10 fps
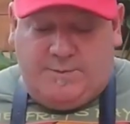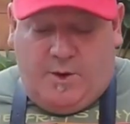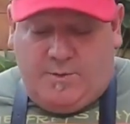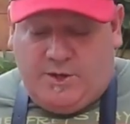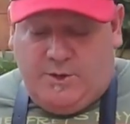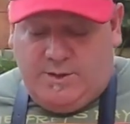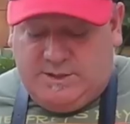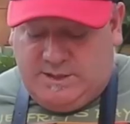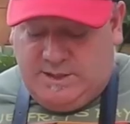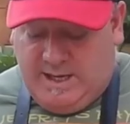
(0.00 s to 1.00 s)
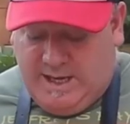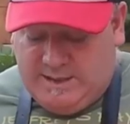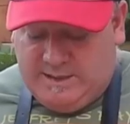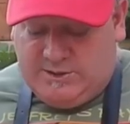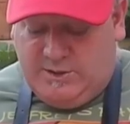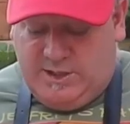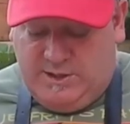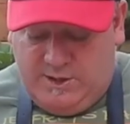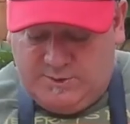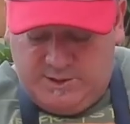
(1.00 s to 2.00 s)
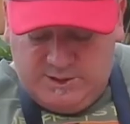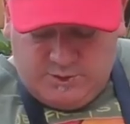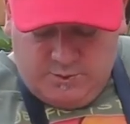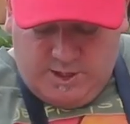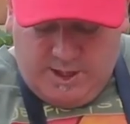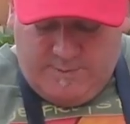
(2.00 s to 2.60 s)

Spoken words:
barbecuist, and he certainly knows what he's talking